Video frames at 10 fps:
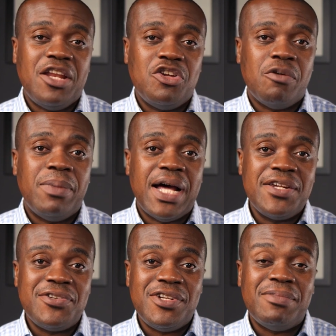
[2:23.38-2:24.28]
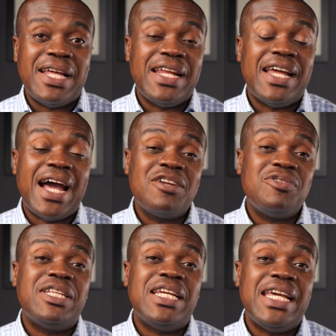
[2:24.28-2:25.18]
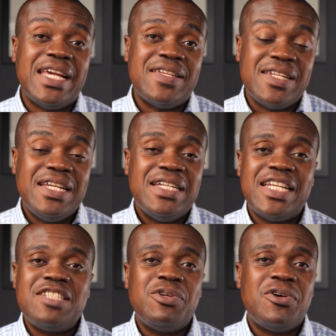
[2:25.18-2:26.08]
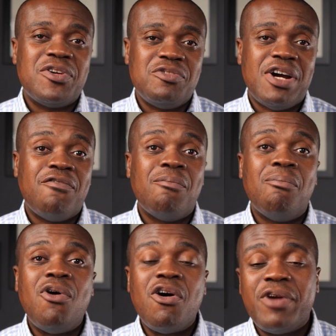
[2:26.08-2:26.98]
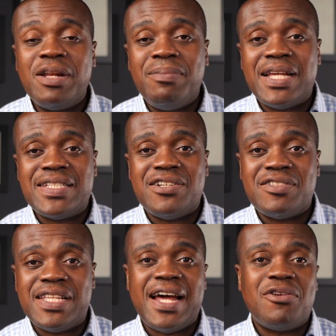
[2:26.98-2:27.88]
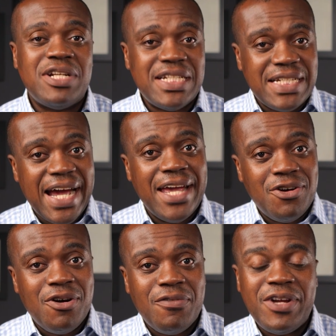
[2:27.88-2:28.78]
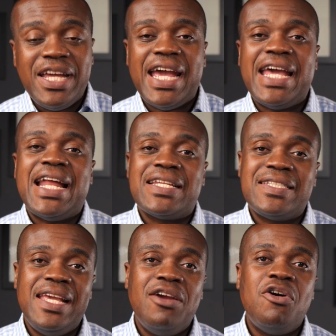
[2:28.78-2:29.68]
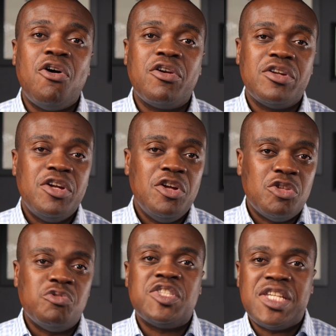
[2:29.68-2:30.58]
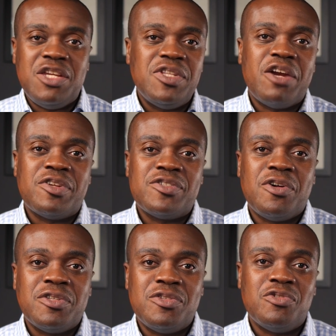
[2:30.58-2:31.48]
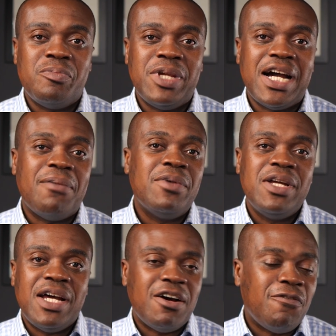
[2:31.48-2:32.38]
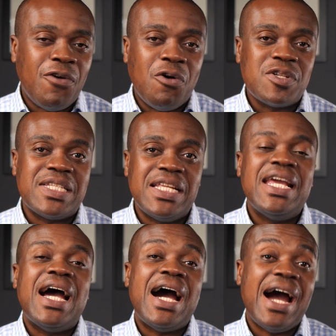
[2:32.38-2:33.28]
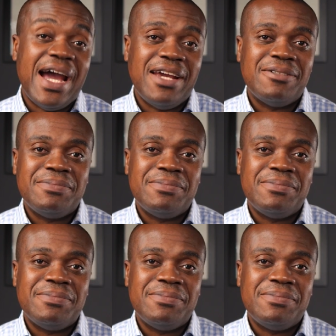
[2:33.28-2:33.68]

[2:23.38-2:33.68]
in your bloodstream than there actually is, just because you have more red blood cells that are not dying off and are staying on to skew the results to become falsely higher.